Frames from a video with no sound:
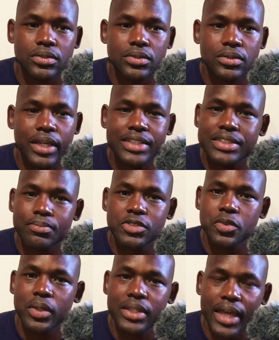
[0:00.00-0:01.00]
ends up
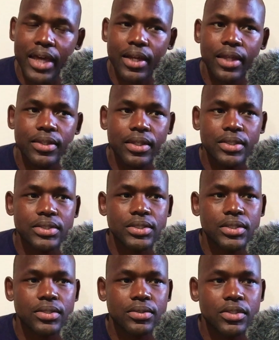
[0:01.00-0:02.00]
doing that. I think
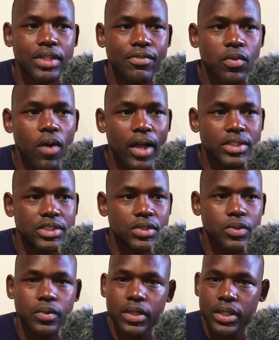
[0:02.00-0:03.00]
you never walk
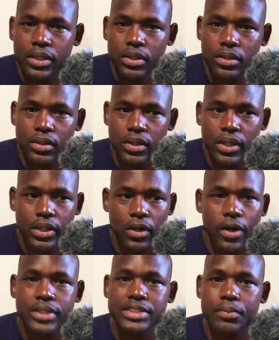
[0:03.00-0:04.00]
into an art
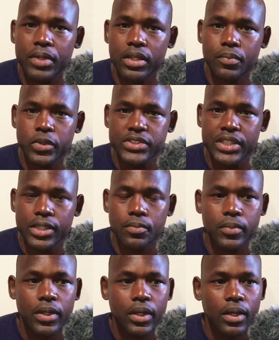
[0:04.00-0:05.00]
exhibit in a museum.
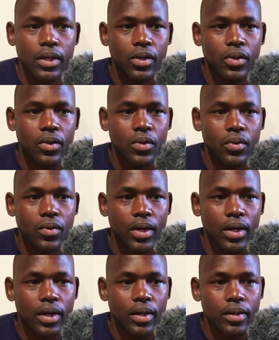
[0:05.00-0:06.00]

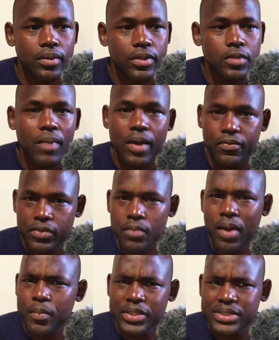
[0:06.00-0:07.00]
There
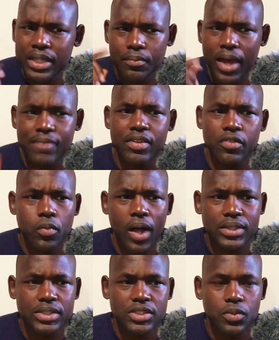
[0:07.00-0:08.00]
might be some. I've never
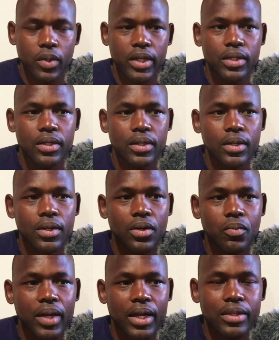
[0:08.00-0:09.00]
walked into one
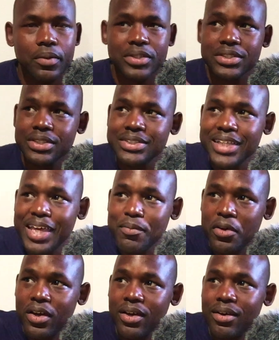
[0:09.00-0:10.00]
where there was a
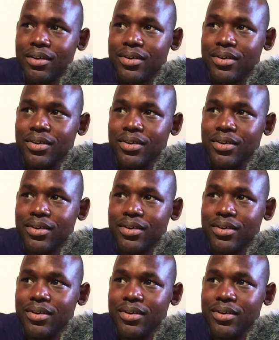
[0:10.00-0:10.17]
disclaimer